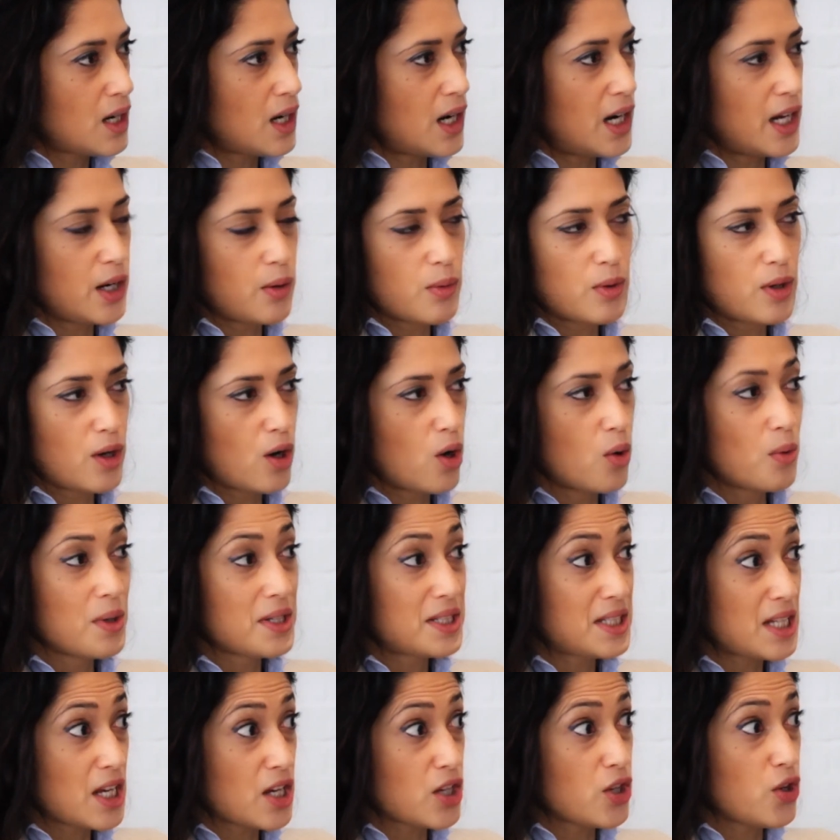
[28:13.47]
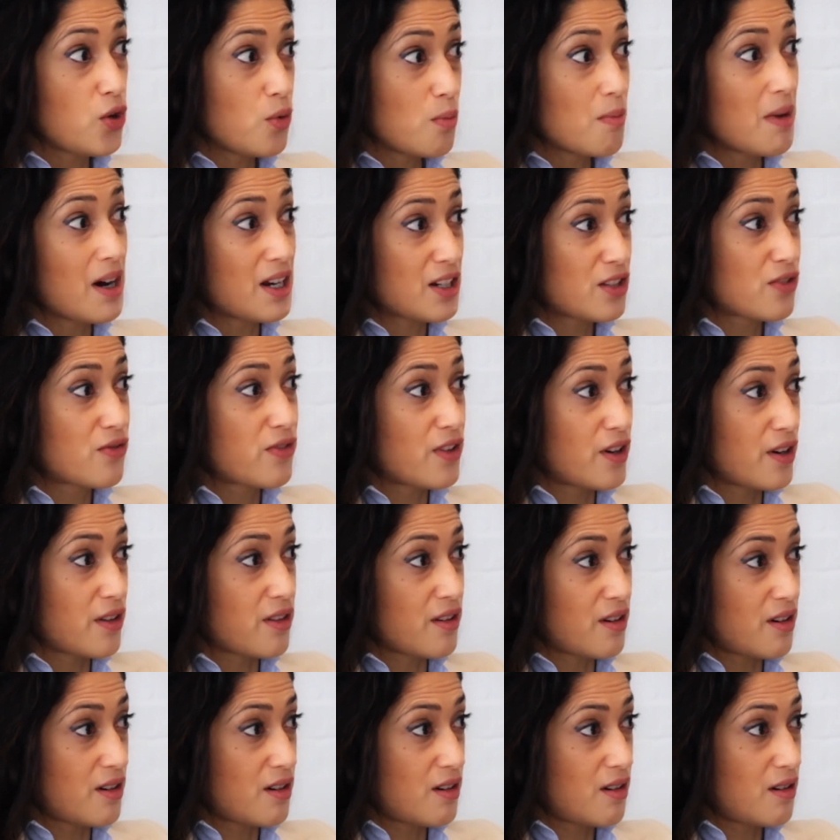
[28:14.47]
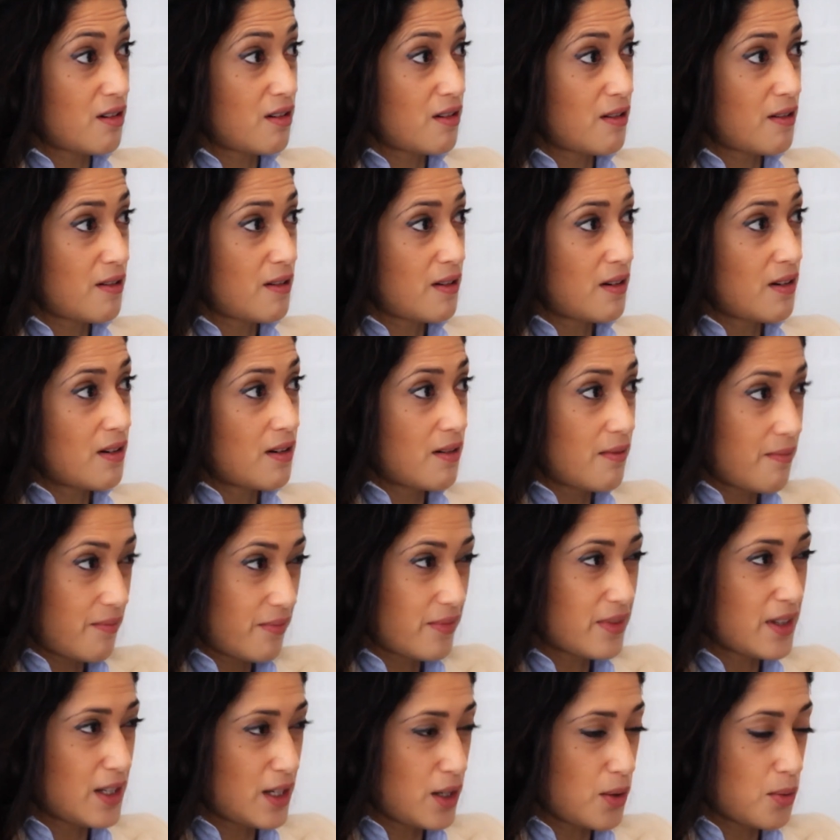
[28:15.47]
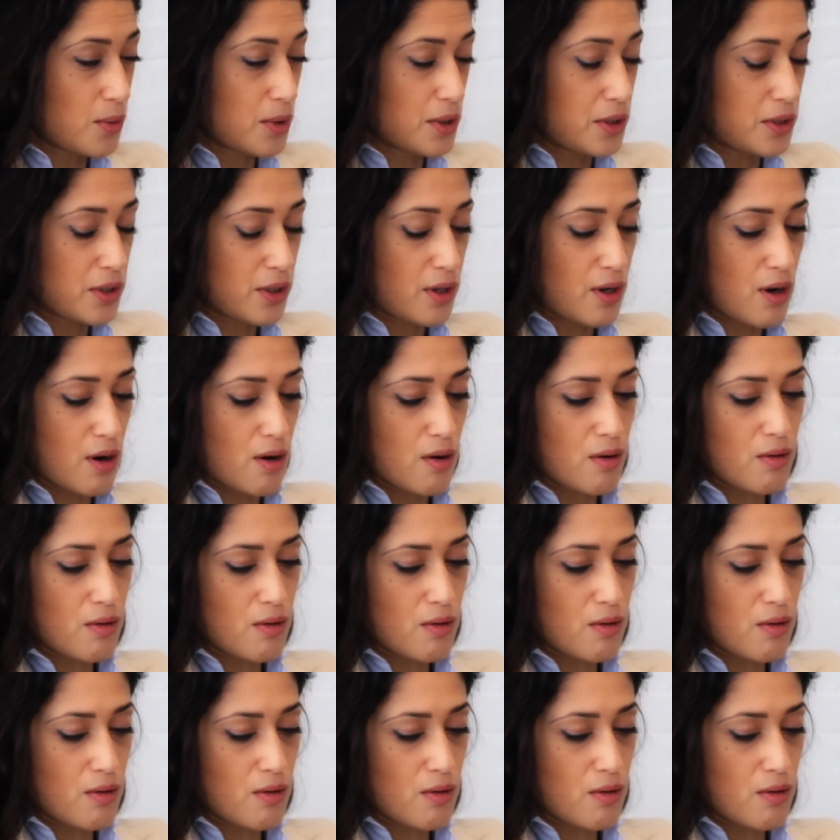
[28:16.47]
and it will always take you much further than you want to go.